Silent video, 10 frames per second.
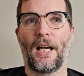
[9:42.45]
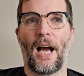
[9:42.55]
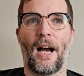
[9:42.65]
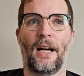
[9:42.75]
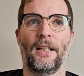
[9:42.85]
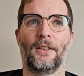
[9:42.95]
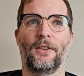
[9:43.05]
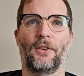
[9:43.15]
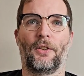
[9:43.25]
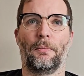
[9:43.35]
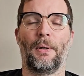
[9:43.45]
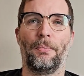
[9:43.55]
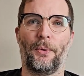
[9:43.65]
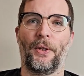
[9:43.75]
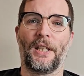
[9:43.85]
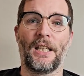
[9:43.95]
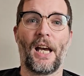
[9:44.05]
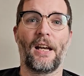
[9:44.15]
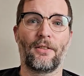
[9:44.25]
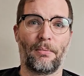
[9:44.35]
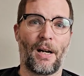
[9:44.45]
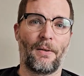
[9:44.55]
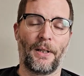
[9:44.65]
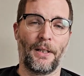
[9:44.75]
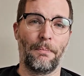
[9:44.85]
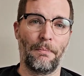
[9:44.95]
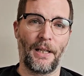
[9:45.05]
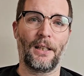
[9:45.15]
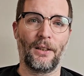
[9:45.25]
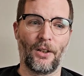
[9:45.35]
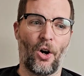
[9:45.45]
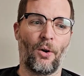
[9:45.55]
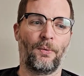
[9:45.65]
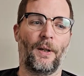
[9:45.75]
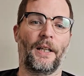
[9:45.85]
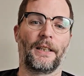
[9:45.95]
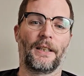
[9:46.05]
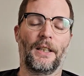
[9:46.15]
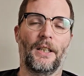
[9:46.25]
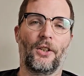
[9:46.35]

and the people that he cares about in the middle of, like,